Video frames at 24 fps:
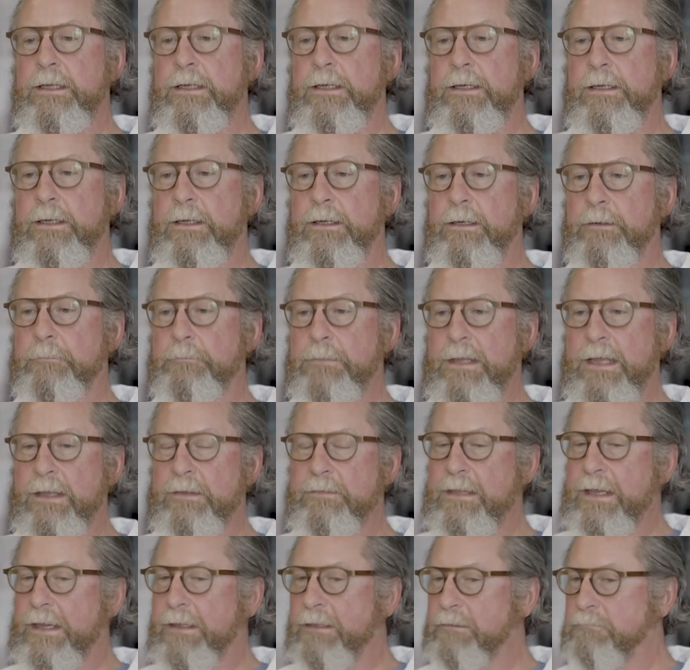
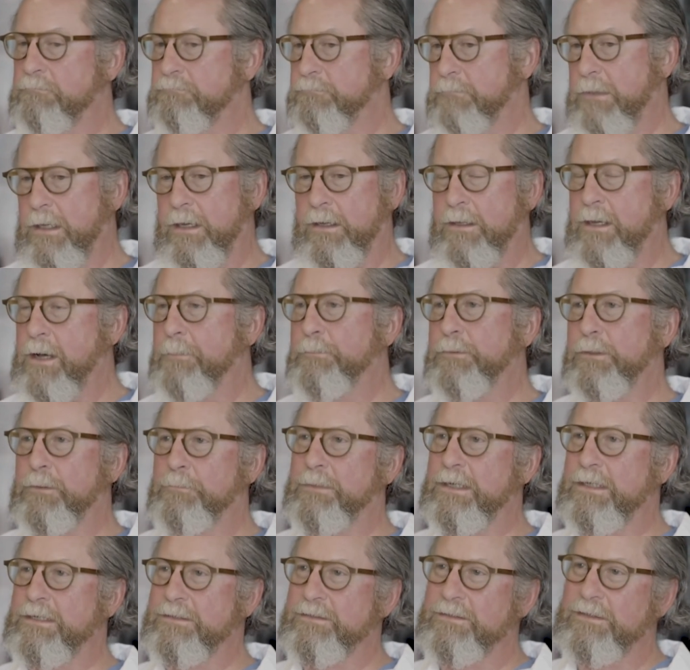and then a couple of
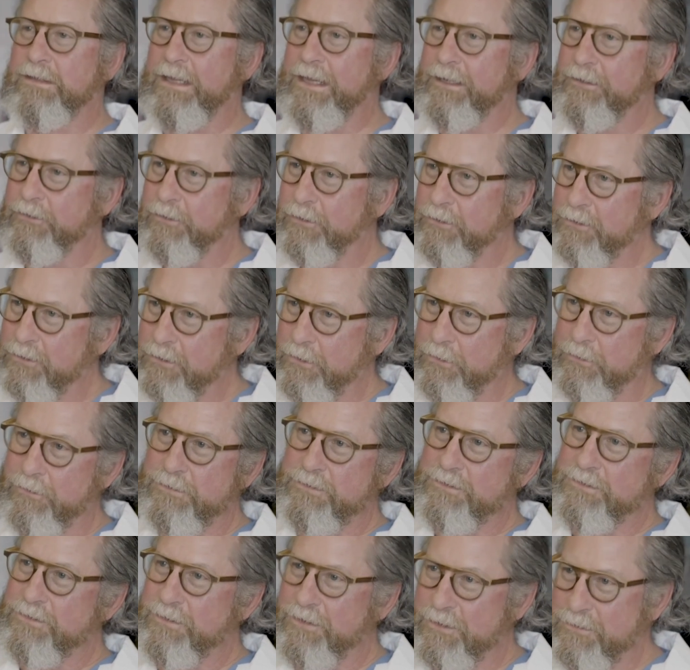minutes later, urine
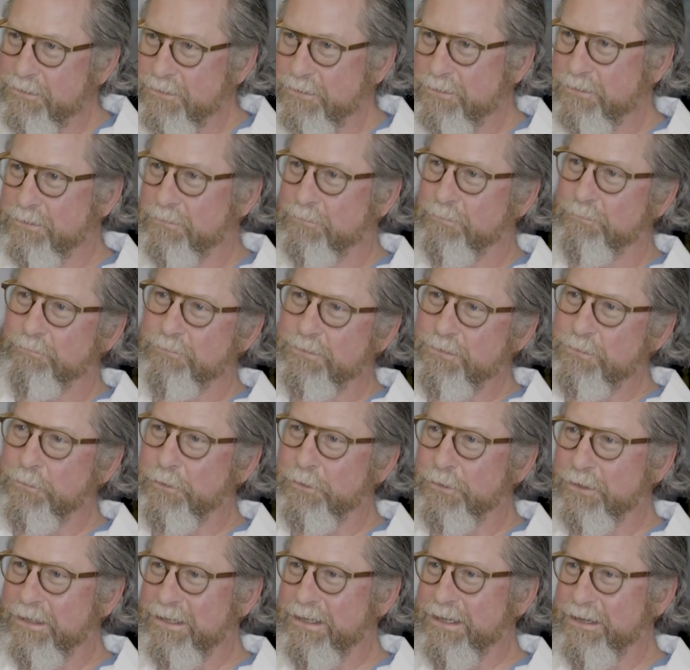starts
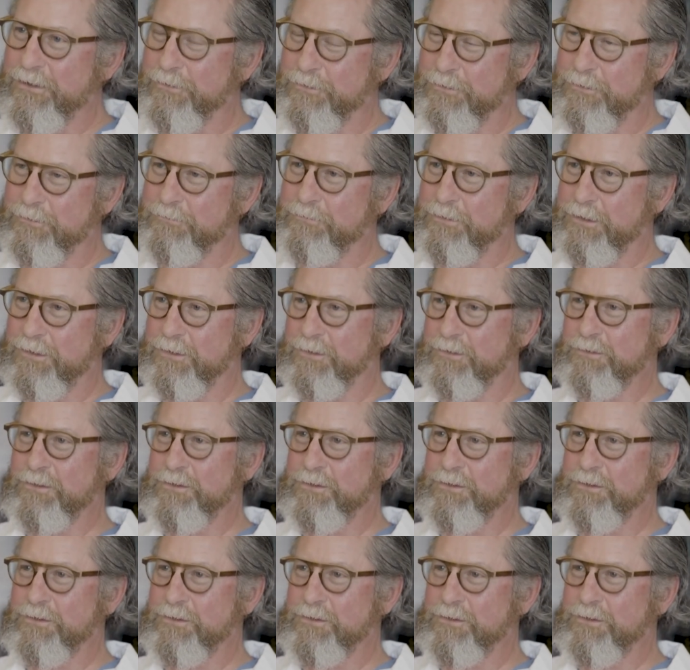squirting out of the